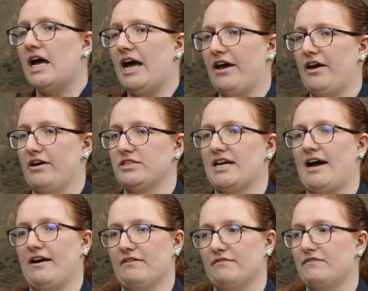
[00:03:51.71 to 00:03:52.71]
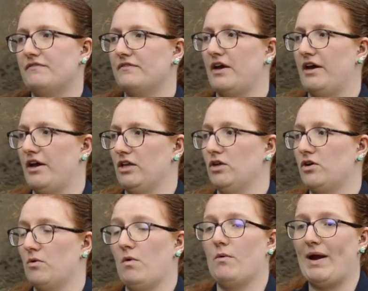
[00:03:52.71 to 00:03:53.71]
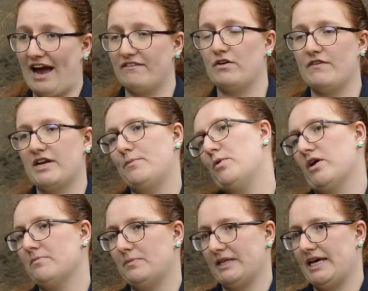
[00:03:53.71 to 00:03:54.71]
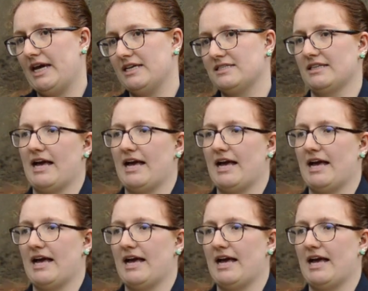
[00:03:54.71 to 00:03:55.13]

to have a look at what we have already put in place,